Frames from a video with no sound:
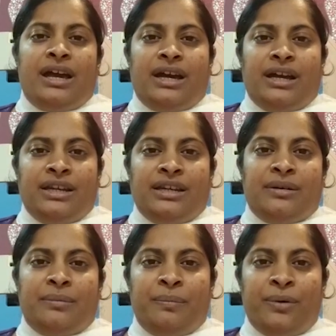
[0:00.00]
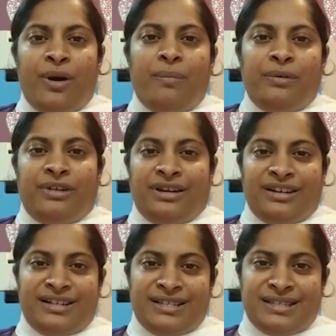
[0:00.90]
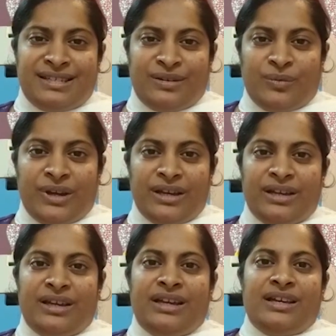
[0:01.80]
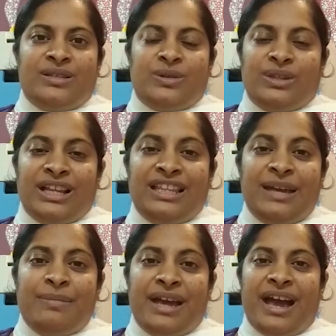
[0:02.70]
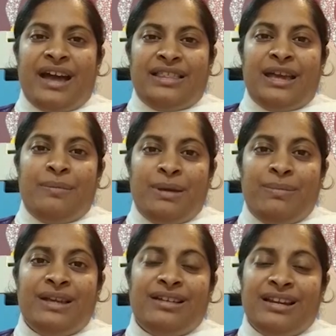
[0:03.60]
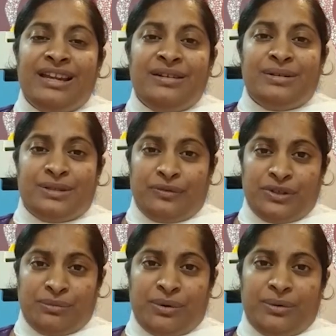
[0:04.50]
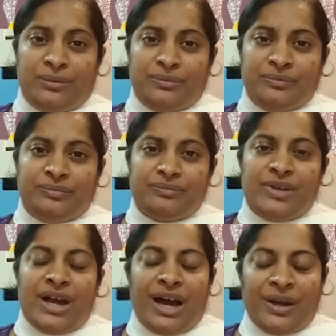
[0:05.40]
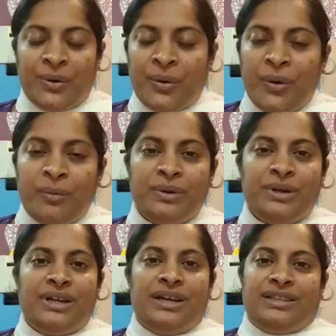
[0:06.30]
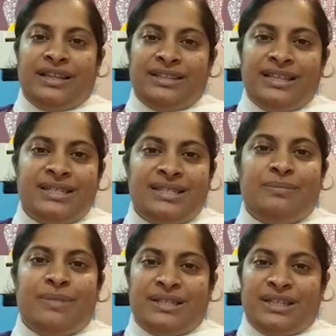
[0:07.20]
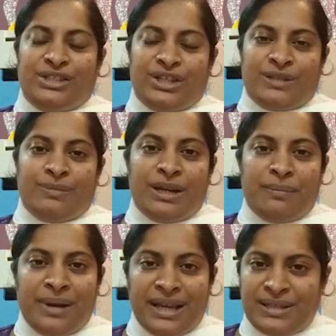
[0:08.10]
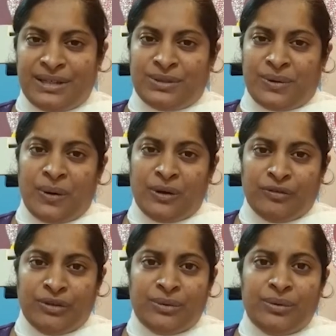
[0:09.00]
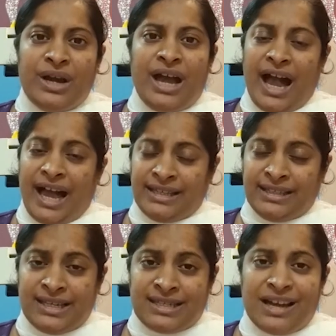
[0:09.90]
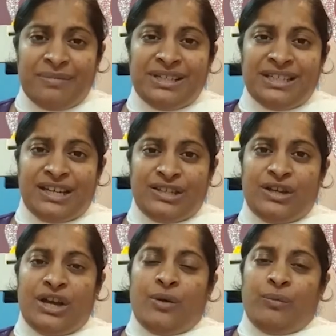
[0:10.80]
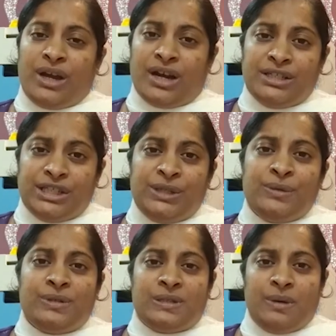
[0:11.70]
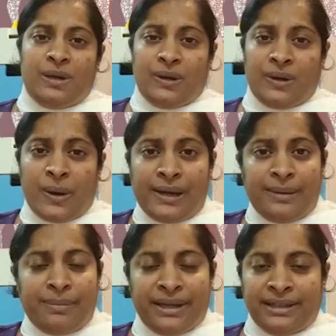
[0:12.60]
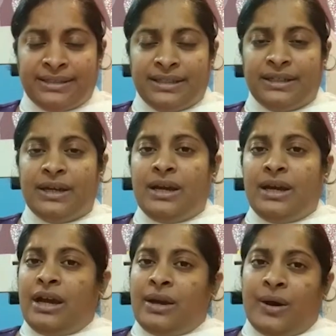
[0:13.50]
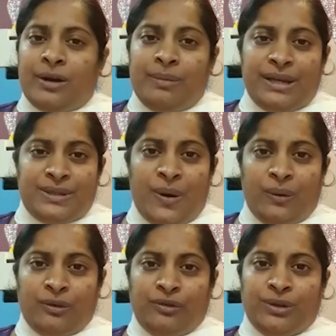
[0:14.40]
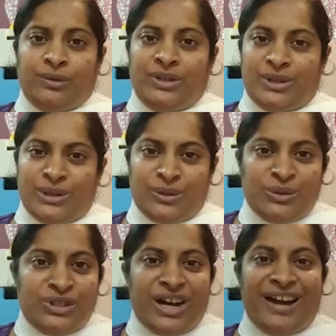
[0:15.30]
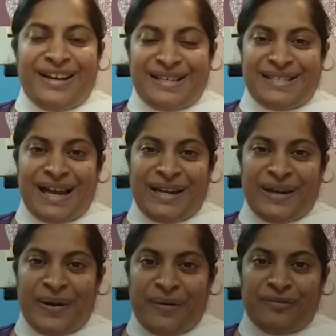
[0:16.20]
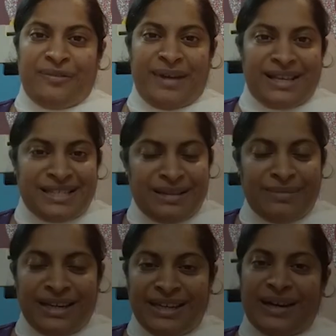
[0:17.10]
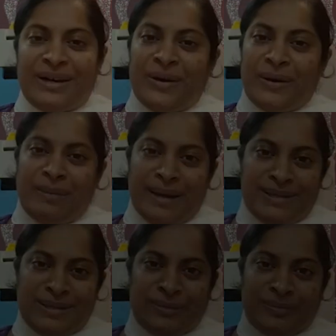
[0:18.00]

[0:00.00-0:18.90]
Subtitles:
in a proper and consistent way, so that they may be the leaders of tomorrow? I hope that this message has been a blessing to all of you, and in these coming days we continue to speak on godly parenting. God bless all of you. This is Ruth, Charly signing off from Excel Media. God bless you.